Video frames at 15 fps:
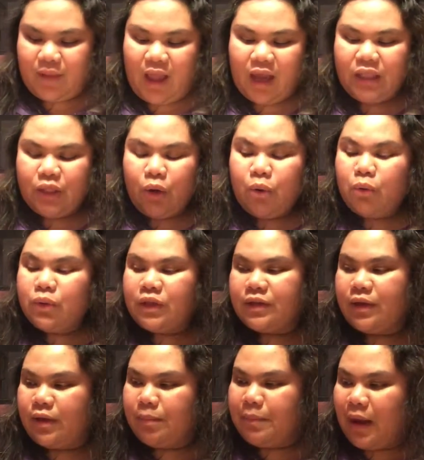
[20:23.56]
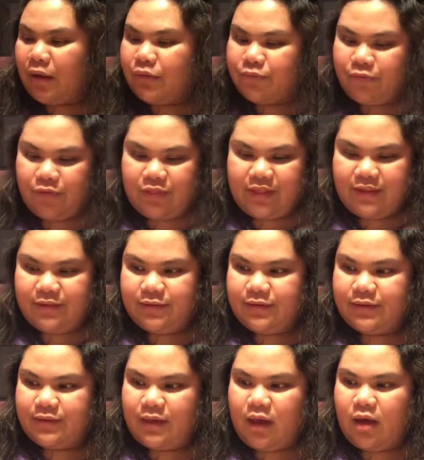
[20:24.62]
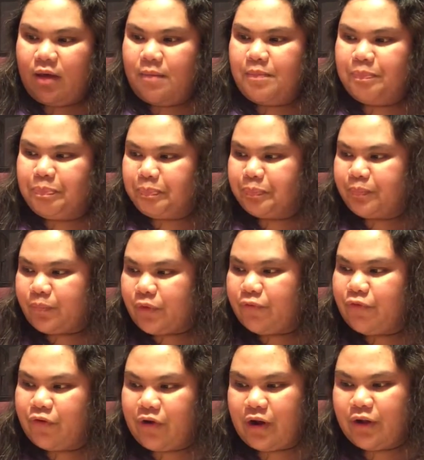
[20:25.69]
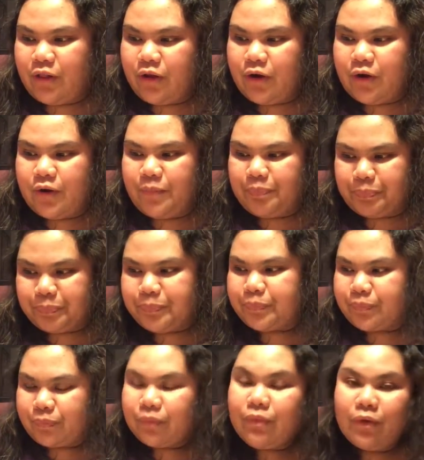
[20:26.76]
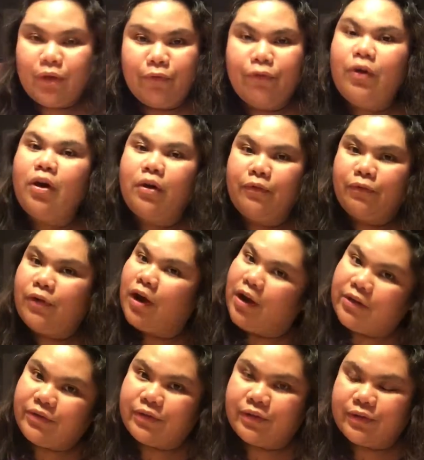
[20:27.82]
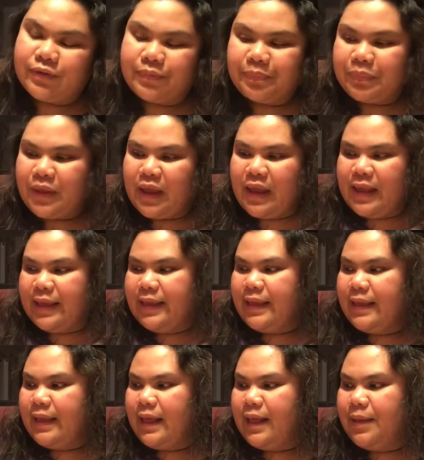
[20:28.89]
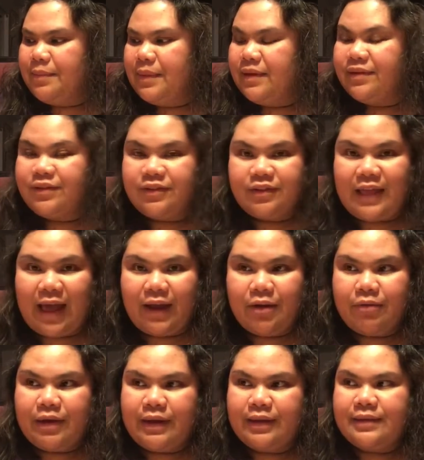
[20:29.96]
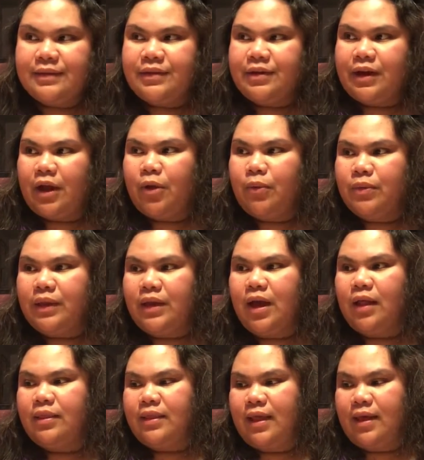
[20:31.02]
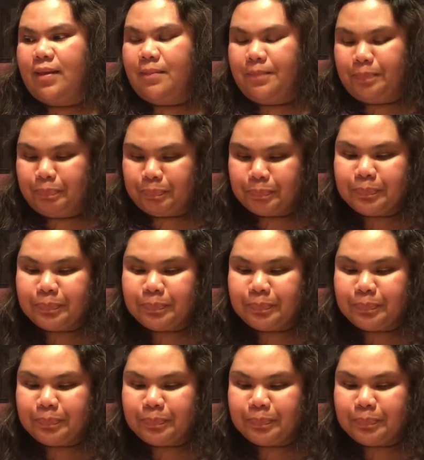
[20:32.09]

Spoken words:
I know the amount for these for regular for us is staggering, considering I only got them